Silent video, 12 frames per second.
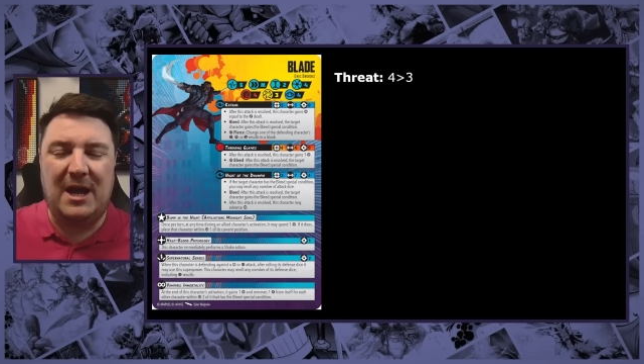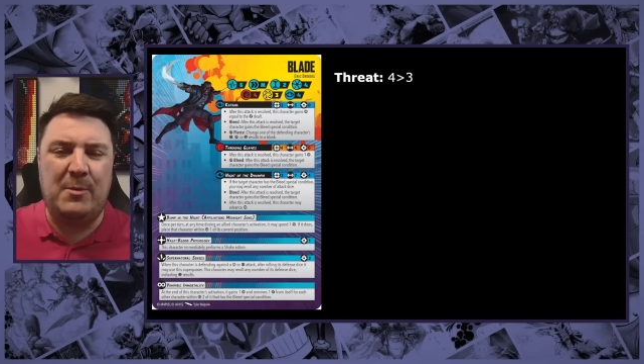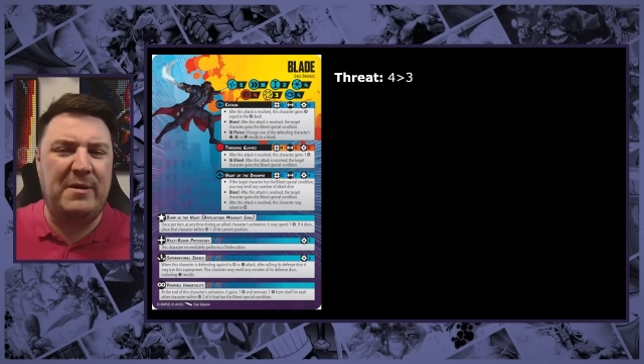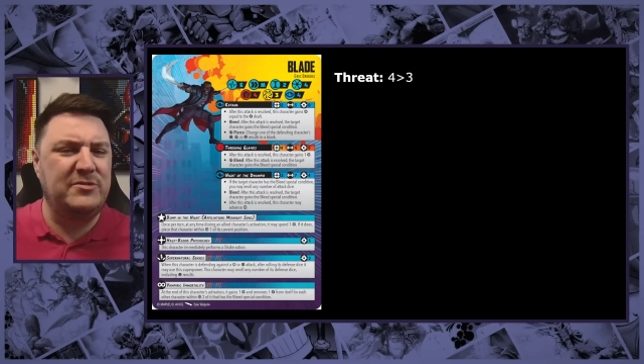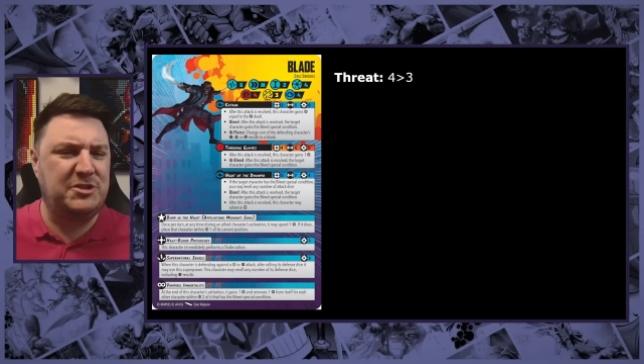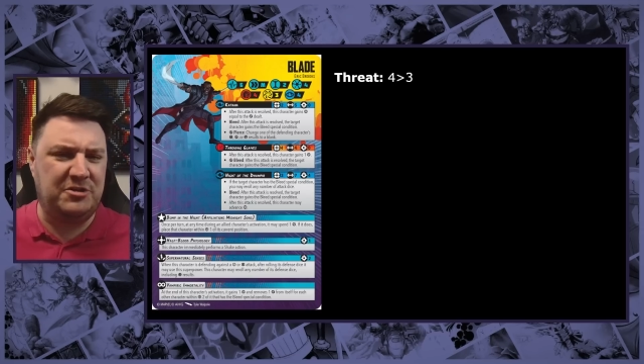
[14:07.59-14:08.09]

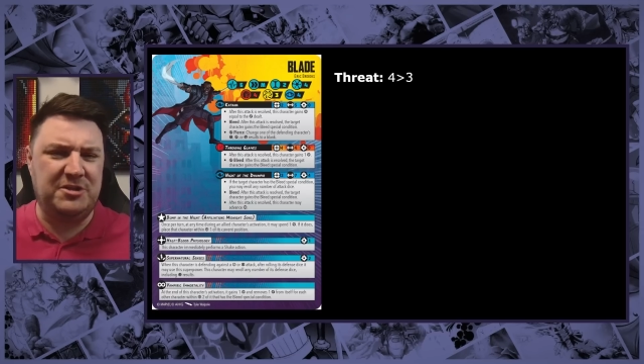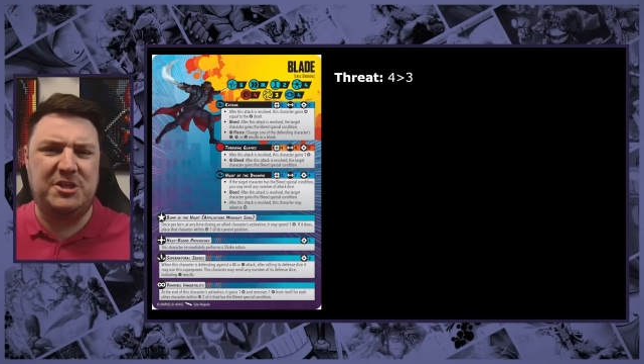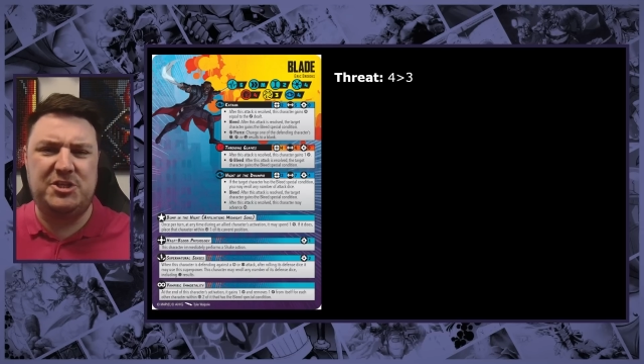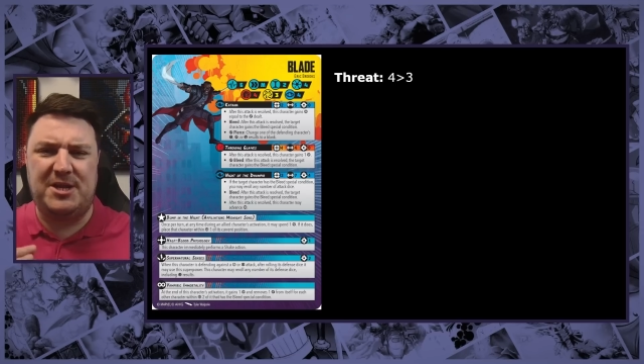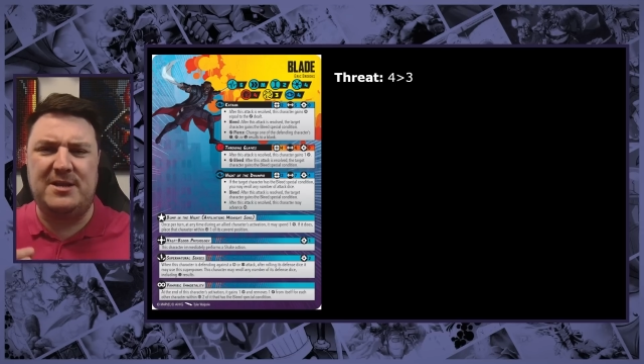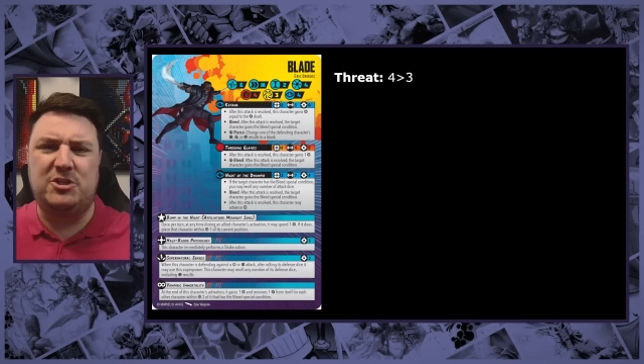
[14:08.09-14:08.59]
We're obviously
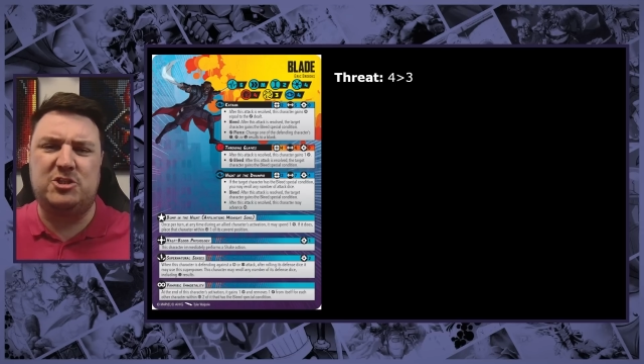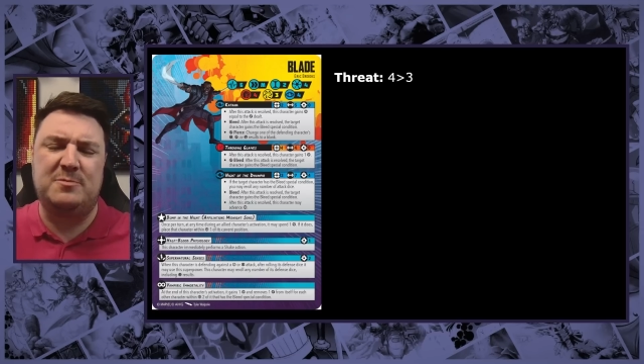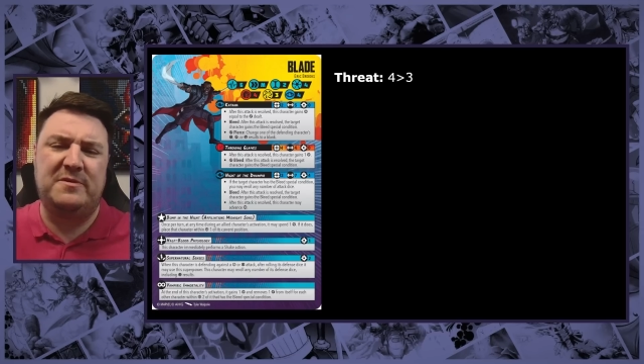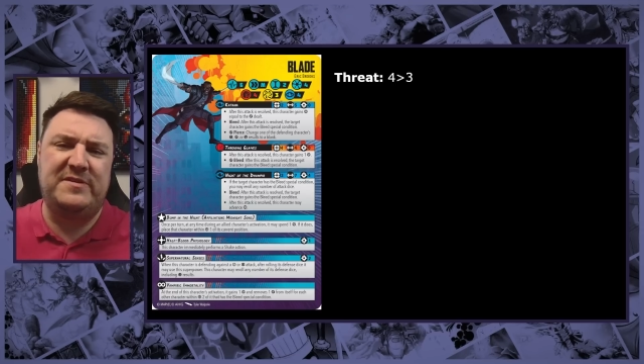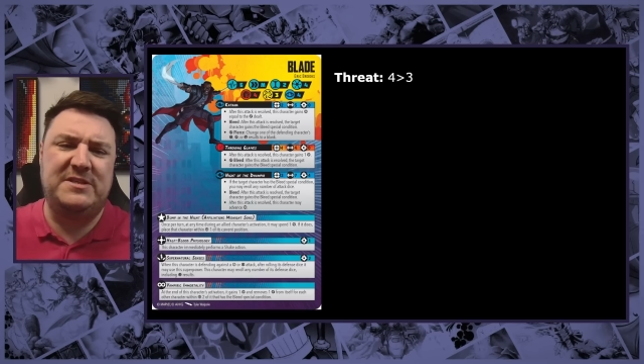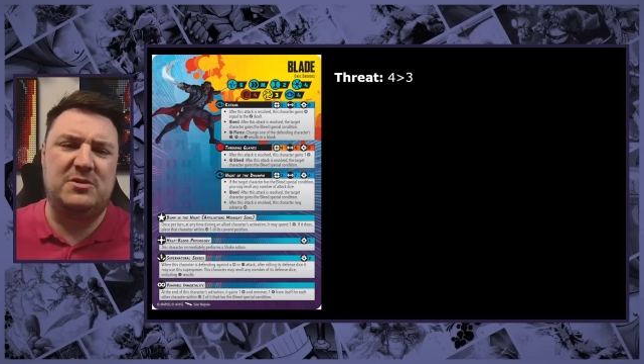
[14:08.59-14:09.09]
going to change
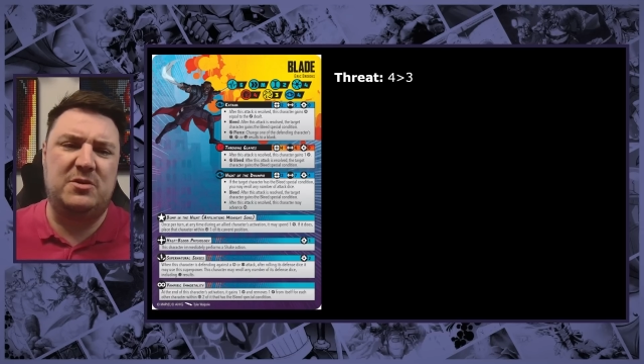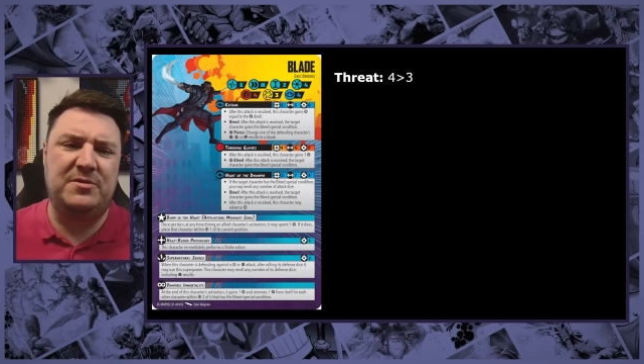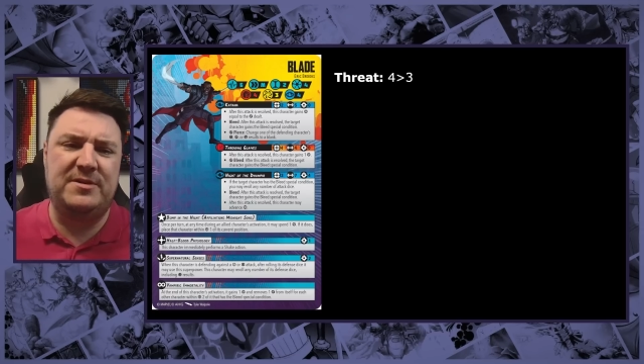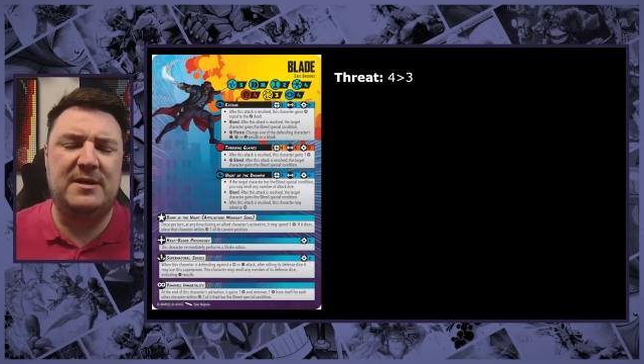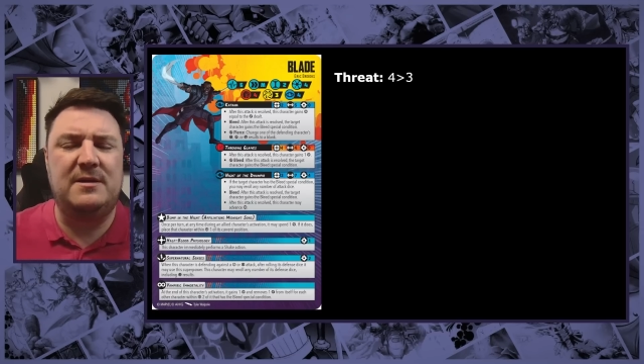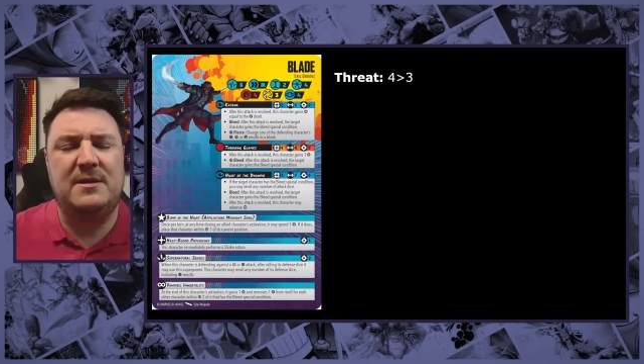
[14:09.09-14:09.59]
some of his
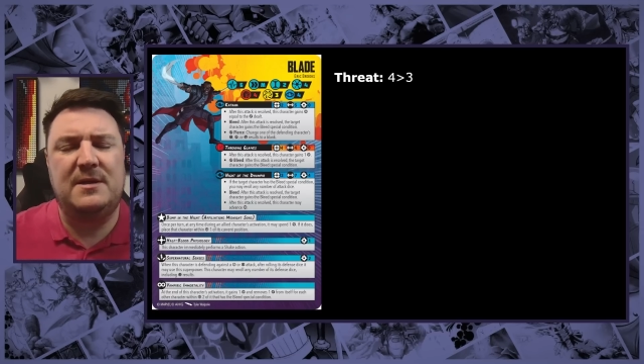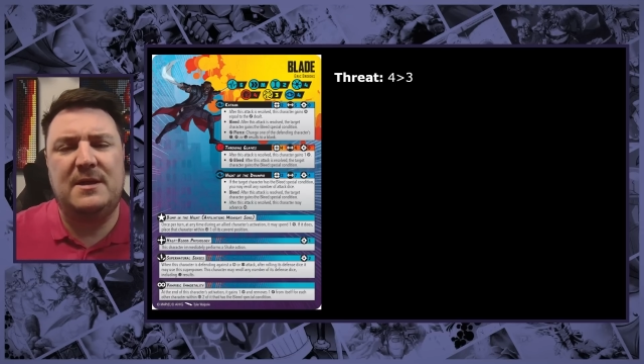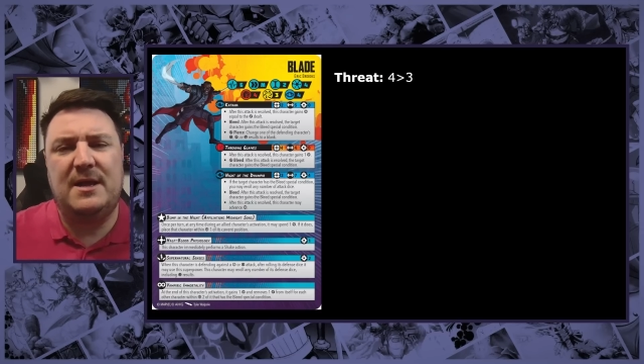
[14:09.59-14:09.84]
other